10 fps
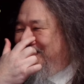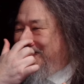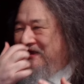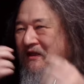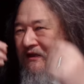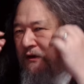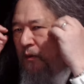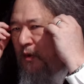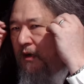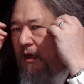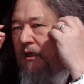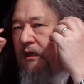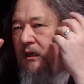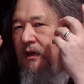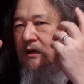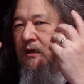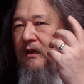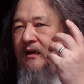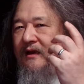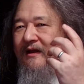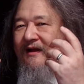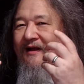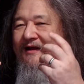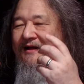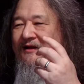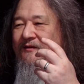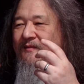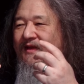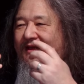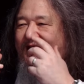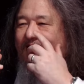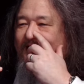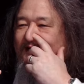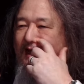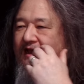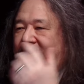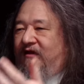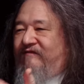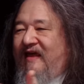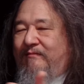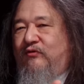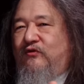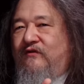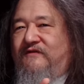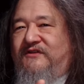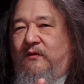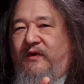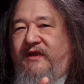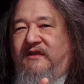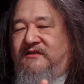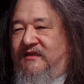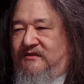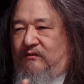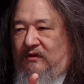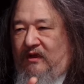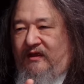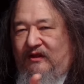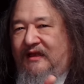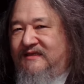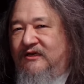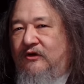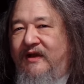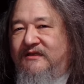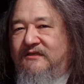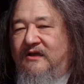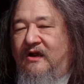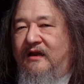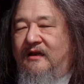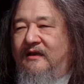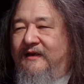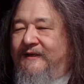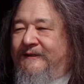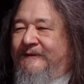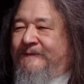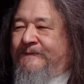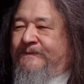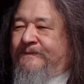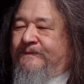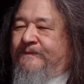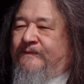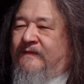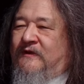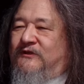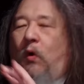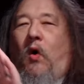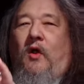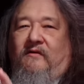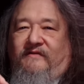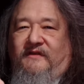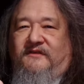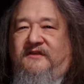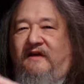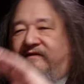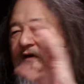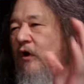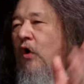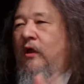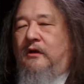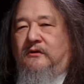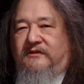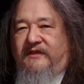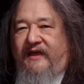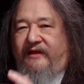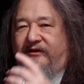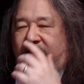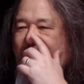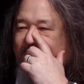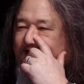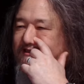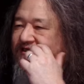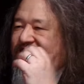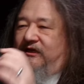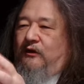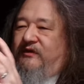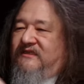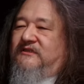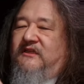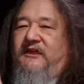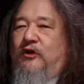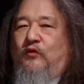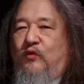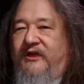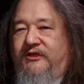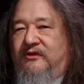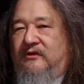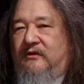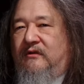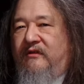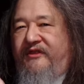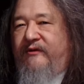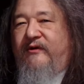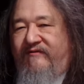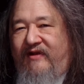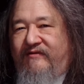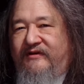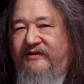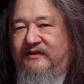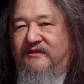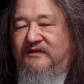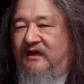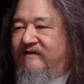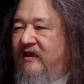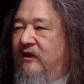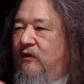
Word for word: you know, we're in here uh, um, and if that proves that we exist, well, that's a great start. So all of this stuff all goes together. And this is, you know, this is the original theory of everything stuff.